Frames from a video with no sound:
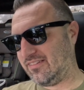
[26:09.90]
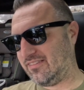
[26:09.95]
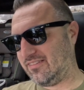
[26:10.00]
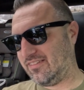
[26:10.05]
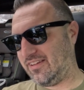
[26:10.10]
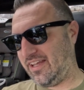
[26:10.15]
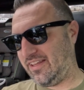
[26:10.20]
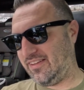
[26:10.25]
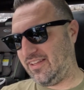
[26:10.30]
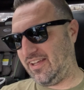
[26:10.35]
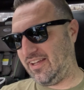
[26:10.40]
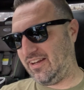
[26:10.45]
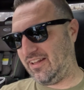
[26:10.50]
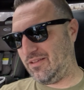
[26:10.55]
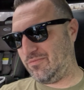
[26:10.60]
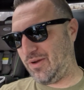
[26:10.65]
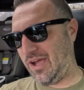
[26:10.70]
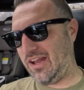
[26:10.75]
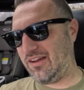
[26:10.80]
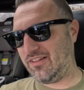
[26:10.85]
and then
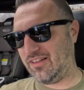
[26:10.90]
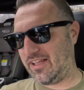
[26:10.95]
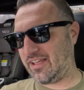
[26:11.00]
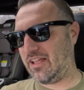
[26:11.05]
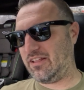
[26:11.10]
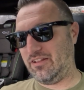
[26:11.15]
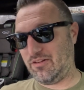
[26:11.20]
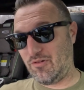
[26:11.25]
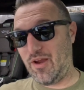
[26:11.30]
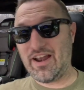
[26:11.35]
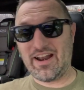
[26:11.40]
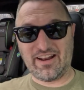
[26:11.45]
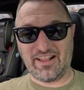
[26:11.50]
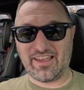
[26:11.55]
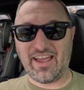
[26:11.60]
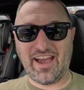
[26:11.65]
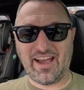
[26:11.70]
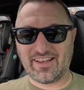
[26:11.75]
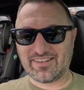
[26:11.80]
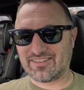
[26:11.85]
he paid, like, it ran out of
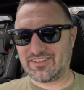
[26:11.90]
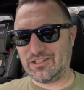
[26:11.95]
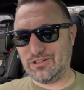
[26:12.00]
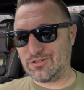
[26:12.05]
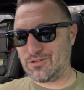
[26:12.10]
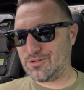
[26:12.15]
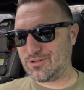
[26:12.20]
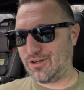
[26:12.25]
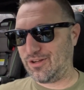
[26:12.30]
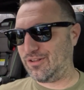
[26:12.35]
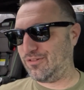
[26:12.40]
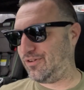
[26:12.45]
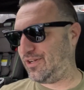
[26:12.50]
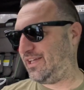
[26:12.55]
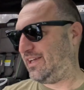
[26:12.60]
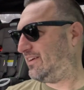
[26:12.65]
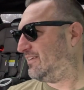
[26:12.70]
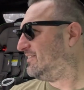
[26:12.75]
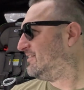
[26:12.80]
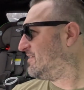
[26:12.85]
gas too, as you saw in the
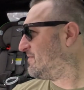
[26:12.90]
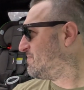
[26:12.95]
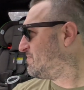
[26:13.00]
video.